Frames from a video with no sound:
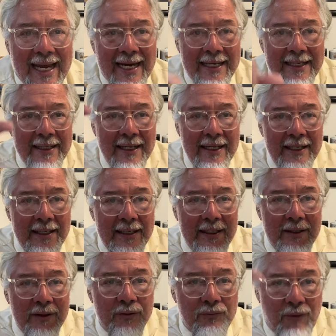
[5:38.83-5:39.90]
And
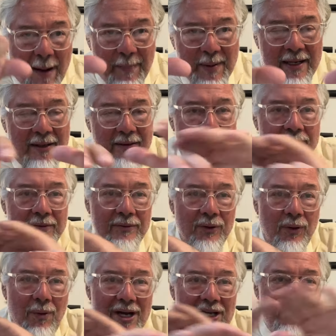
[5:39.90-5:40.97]
bam, the
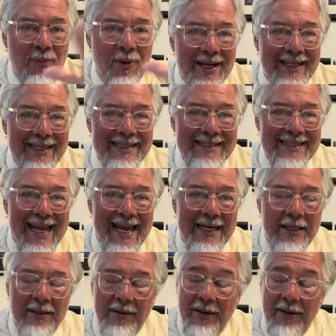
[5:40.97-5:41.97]
watch market is dead.